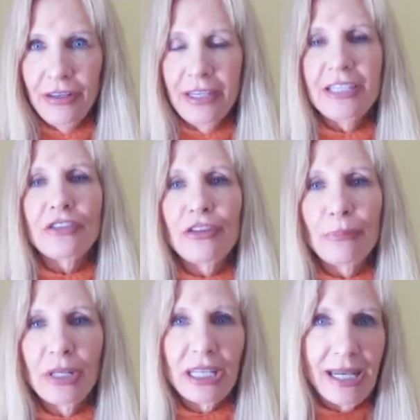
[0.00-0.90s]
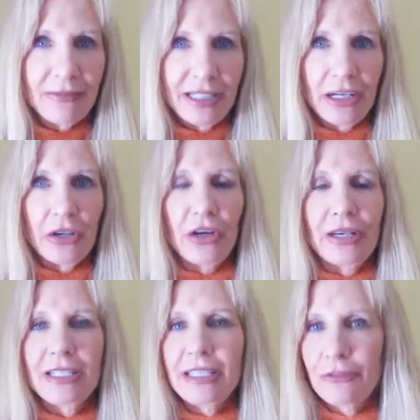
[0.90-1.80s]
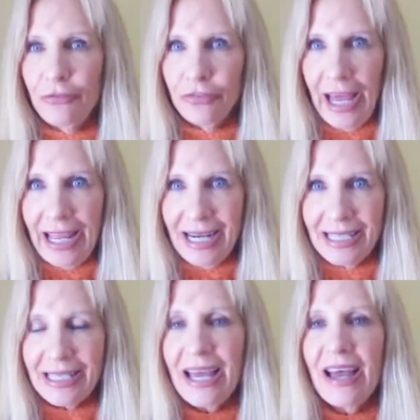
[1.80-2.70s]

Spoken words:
These are the beliefs that are going to deflate us,